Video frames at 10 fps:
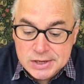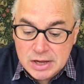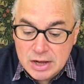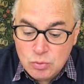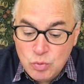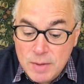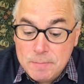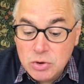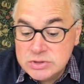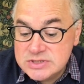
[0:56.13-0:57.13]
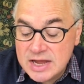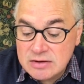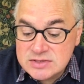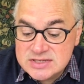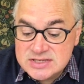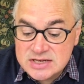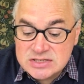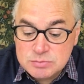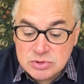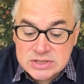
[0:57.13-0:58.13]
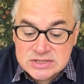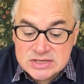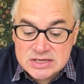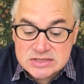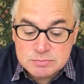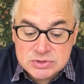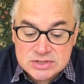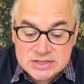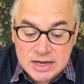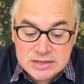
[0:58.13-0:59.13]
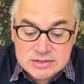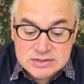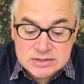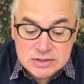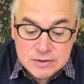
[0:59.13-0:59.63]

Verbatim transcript: Uh, Ripple is down six point six percent.